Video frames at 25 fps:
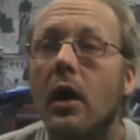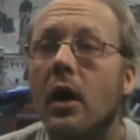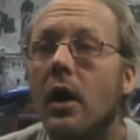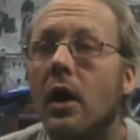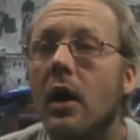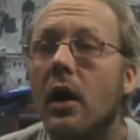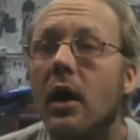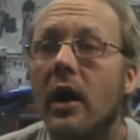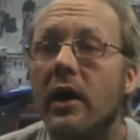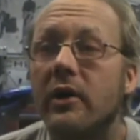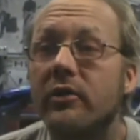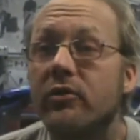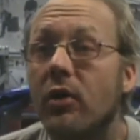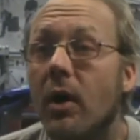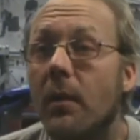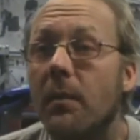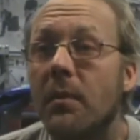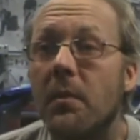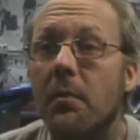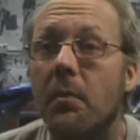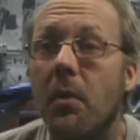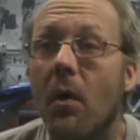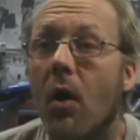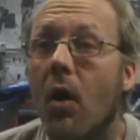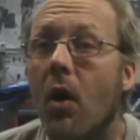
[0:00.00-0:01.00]
I
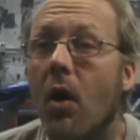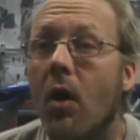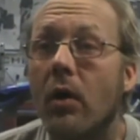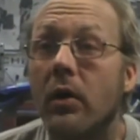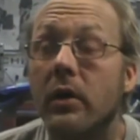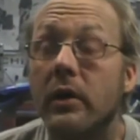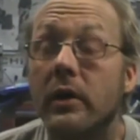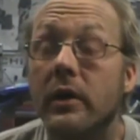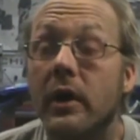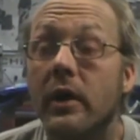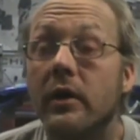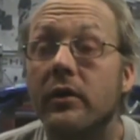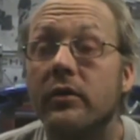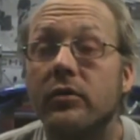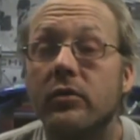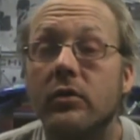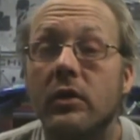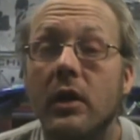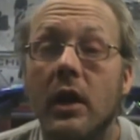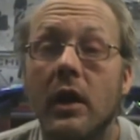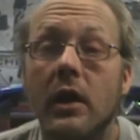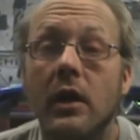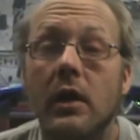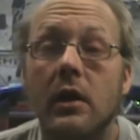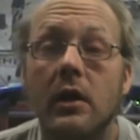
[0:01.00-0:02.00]
dropped the ball
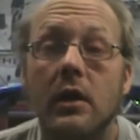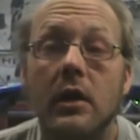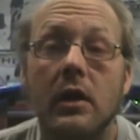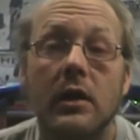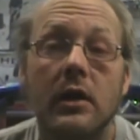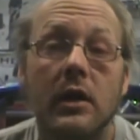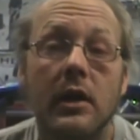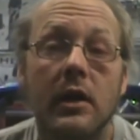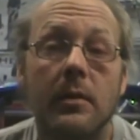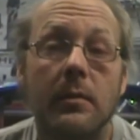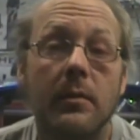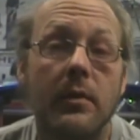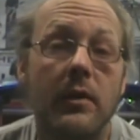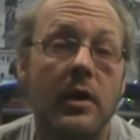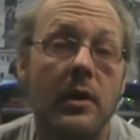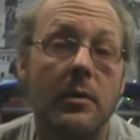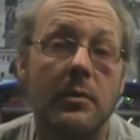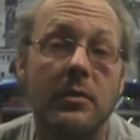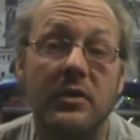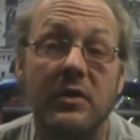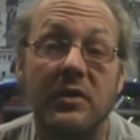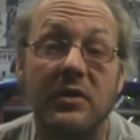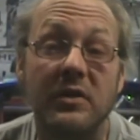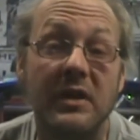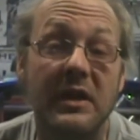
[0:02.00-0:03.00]
yesterday. Didn't get him the
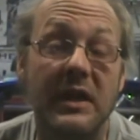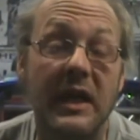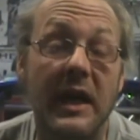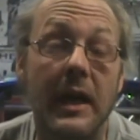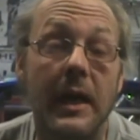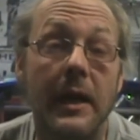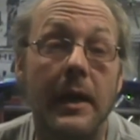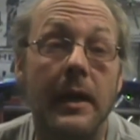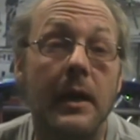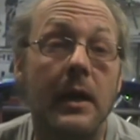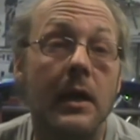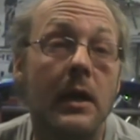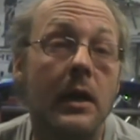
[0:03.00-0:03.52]
number till today.